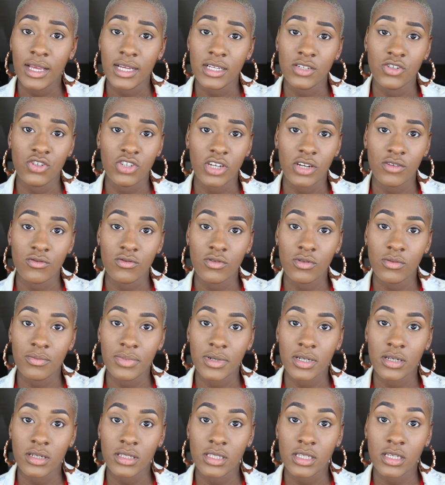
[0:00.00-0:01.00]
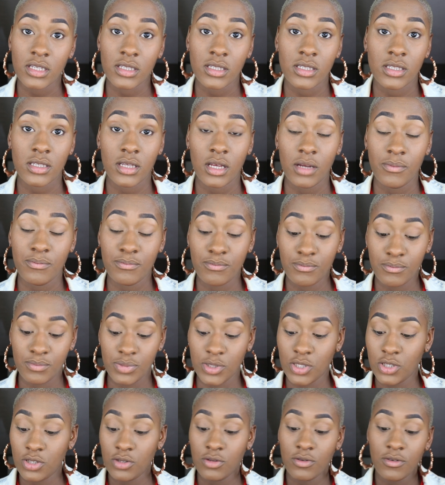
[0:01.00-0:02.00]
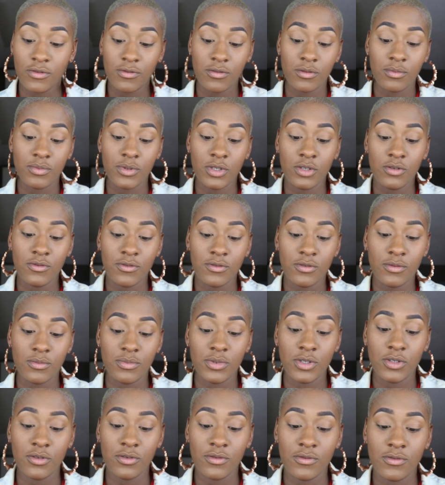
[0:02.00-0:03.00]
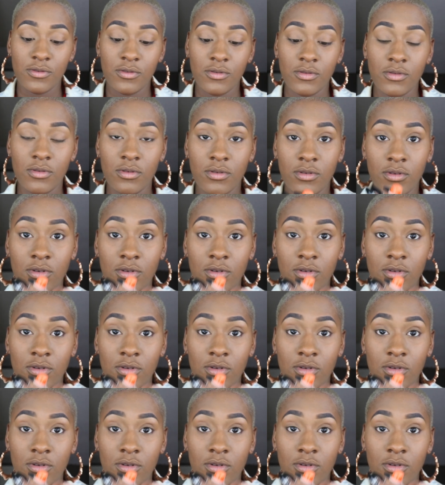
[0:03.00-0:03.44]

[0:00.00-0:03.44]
in general because it's a beautiful, beautiful, beautiful